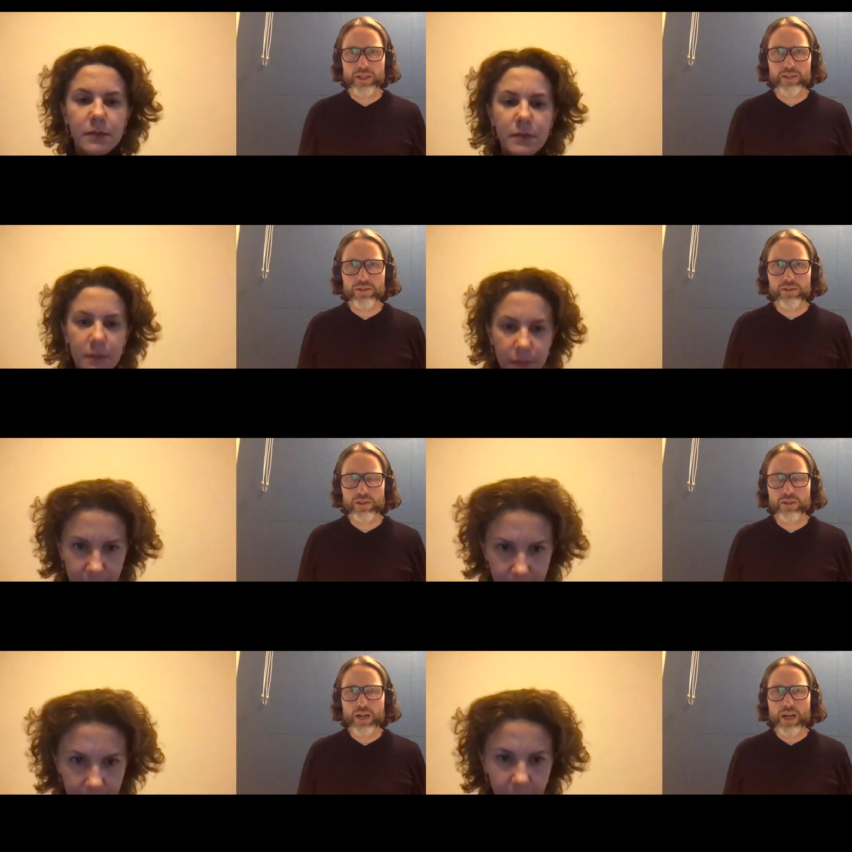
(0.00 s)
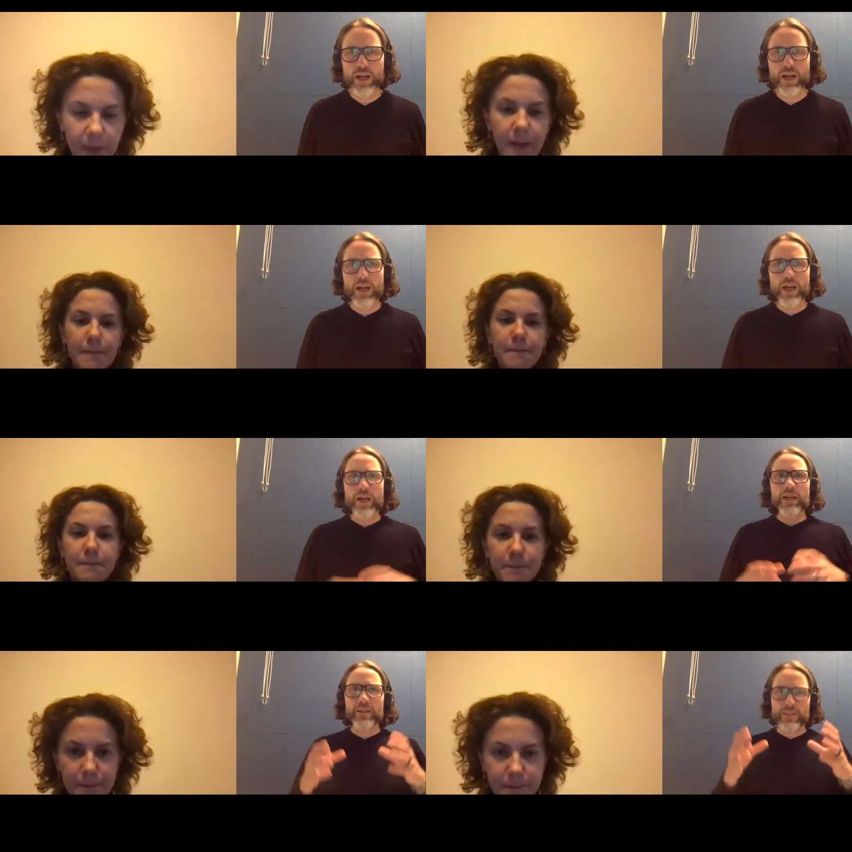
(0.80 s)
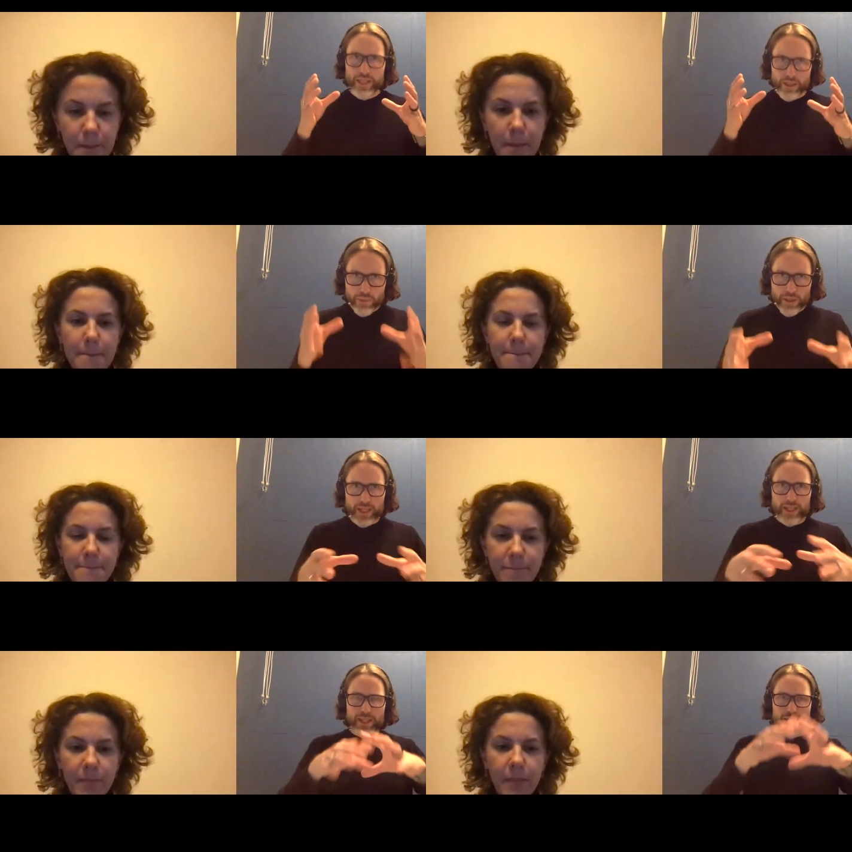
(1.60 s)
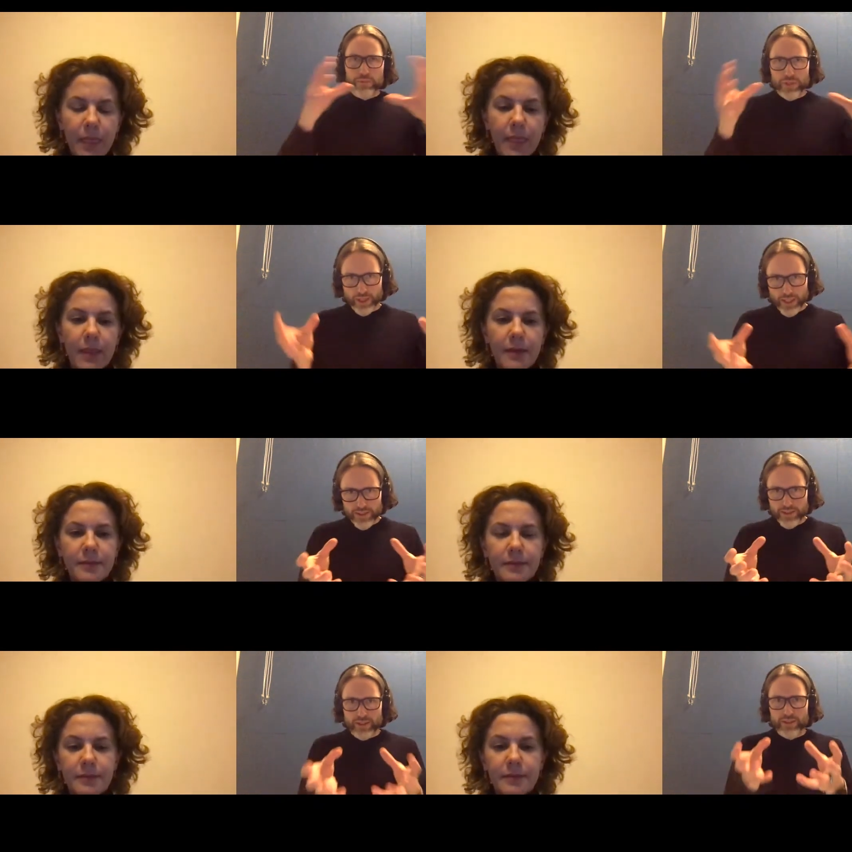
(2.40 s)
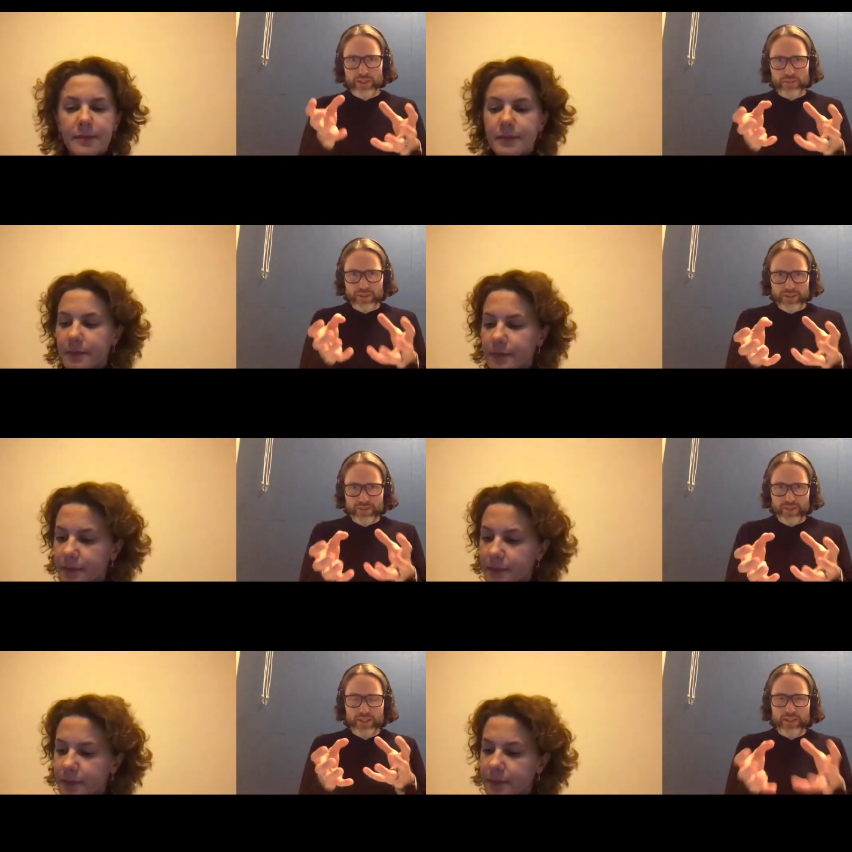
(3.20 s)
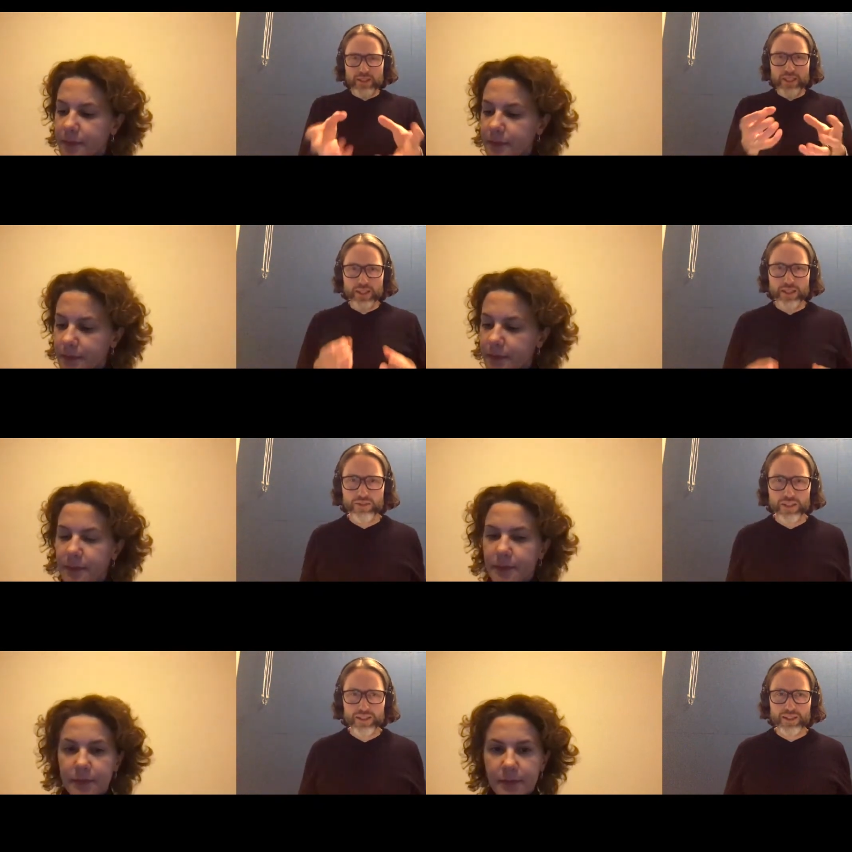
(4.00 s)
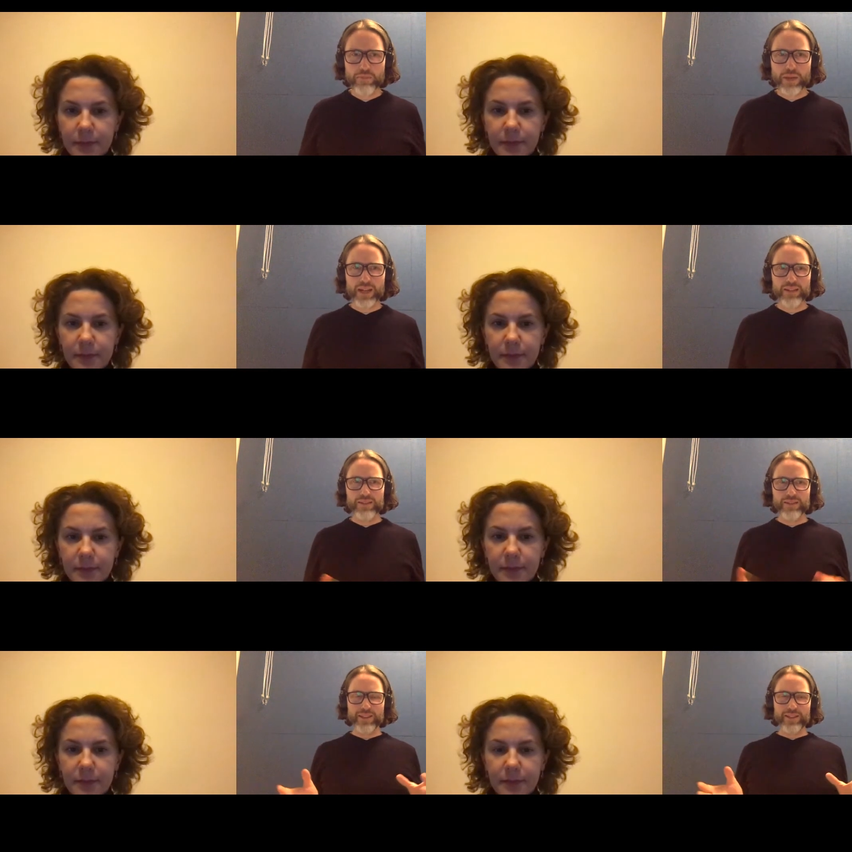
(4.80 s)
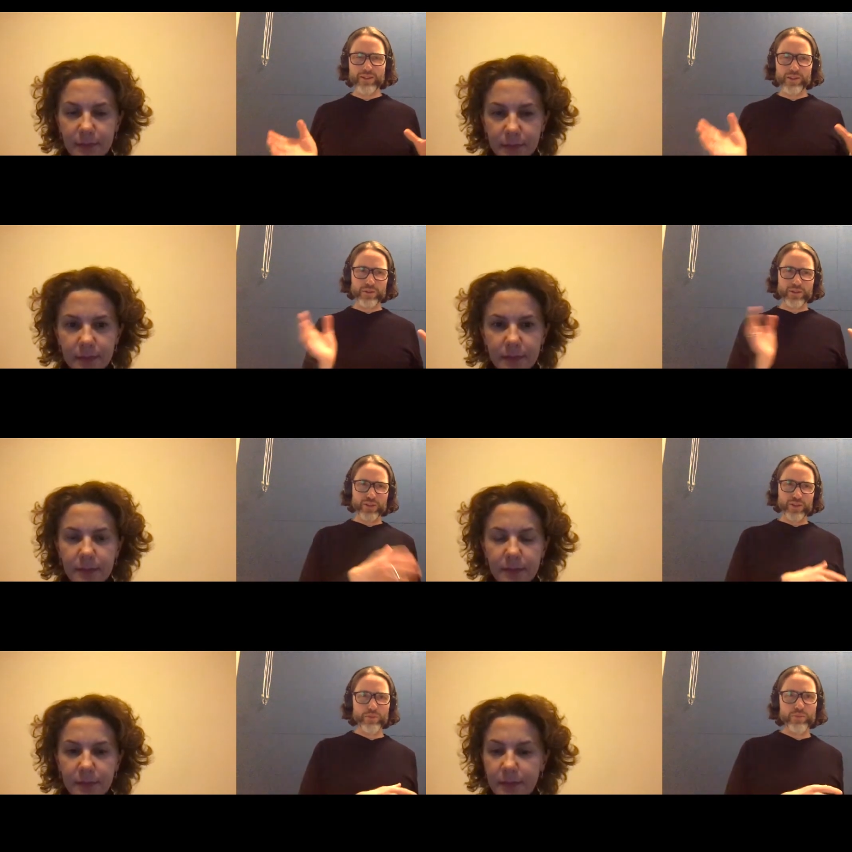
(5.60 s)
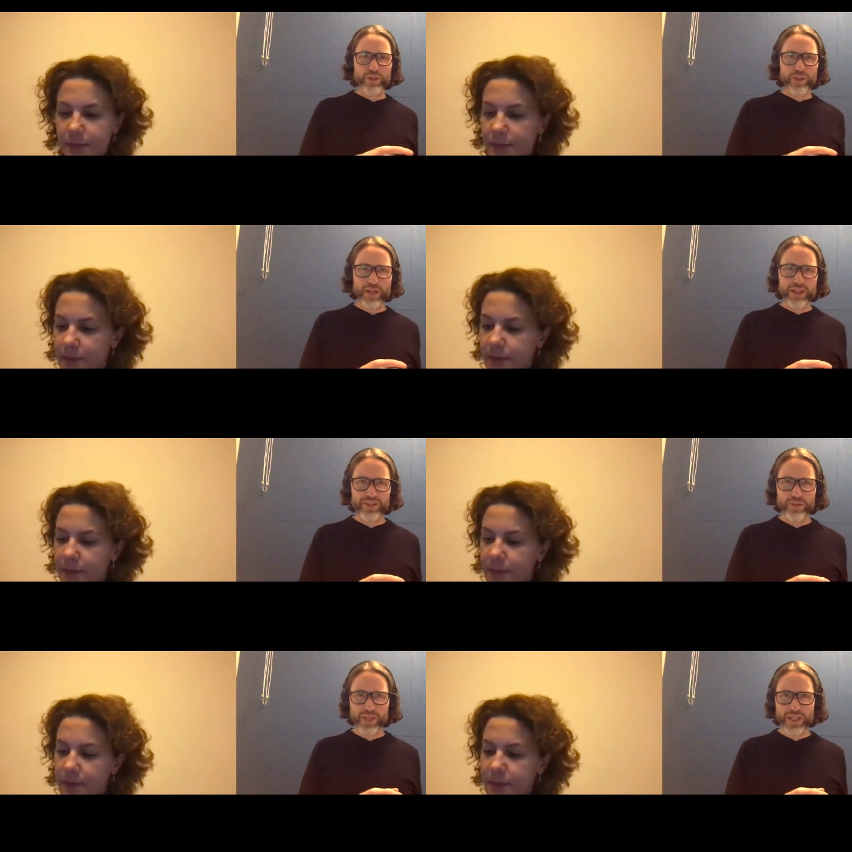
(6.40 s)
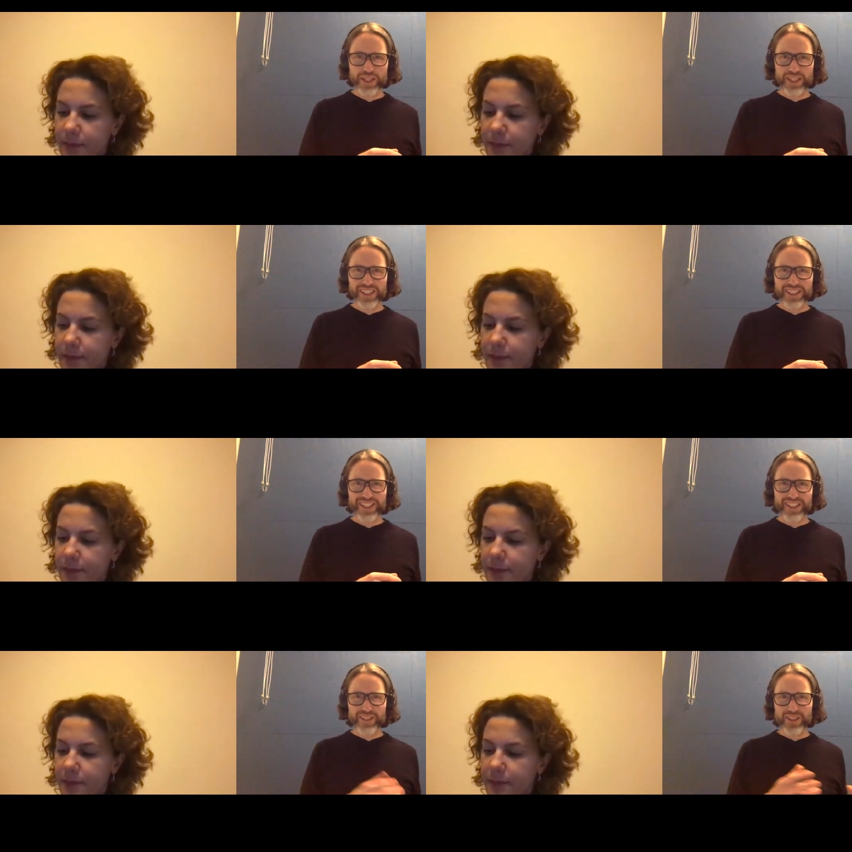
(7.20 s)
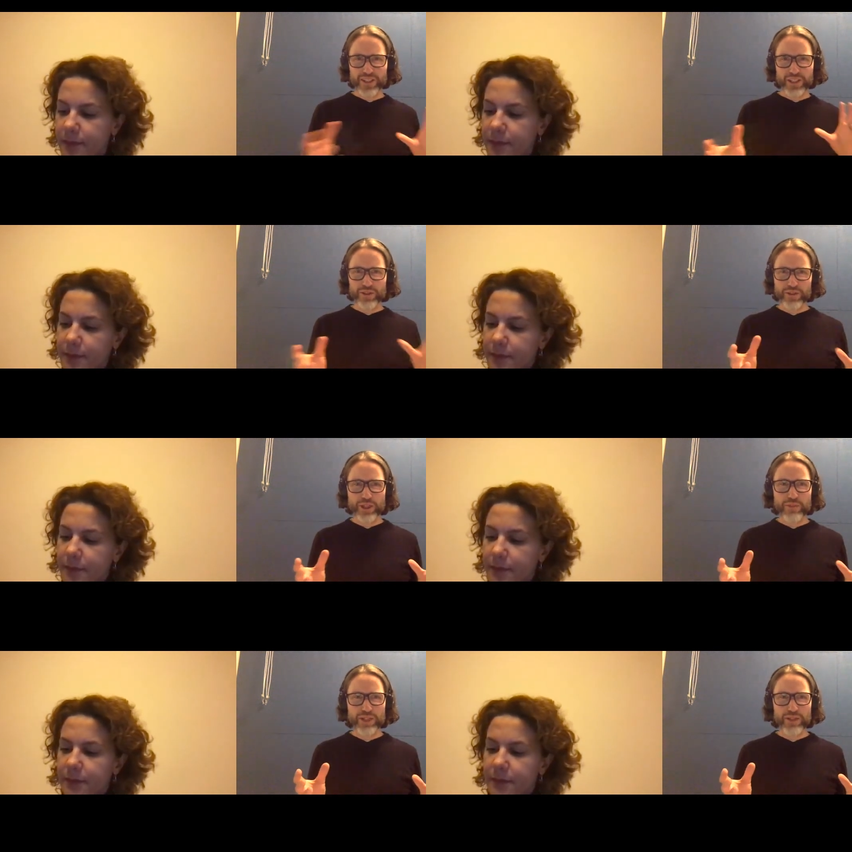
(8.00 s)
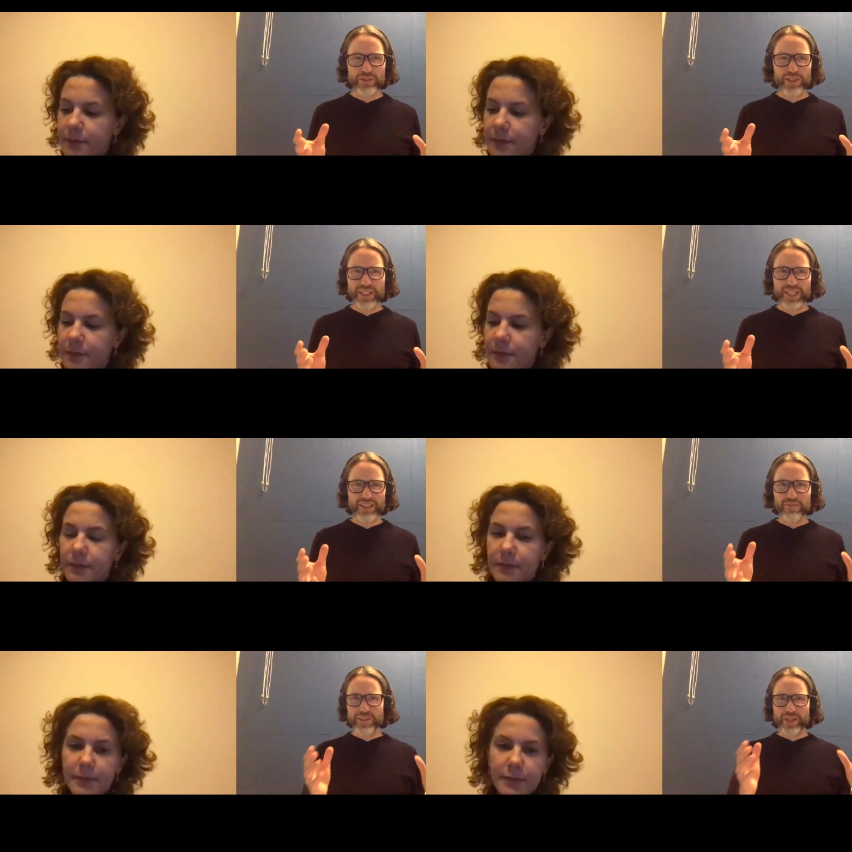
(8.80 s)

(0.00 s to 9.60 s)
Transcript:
Speaker 1: right? So, you know, the API encapsulates you know a specific thing. If I think back to you know old SOAP requests where you know you look through them and you've got like